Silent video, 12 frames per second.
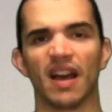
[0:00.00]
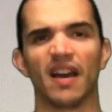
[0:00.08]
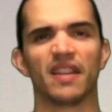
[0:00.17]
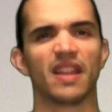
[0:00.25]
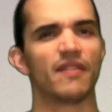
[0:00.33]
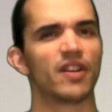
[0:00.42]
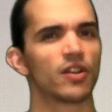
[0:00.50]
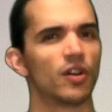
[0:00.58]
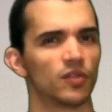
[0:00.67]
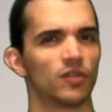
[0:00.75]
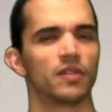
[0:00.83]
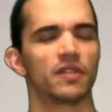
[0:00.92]
I never
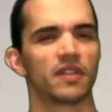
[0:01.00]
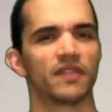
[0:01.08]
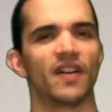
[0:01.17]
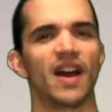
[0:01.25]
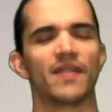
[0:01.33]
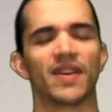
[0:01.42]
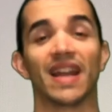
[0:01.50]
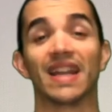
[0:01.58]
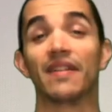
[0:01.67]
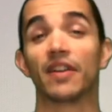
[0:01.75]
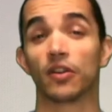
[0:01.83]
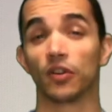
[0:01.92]
go to 35 and I
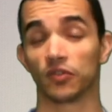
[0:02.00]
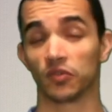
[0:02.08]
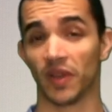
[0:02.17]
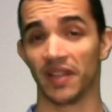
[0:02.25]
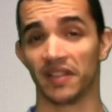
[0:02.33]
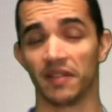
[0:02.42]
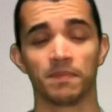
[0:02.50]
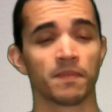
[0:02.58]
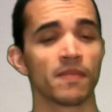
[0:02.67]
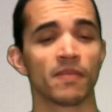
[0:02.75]
never go to 20.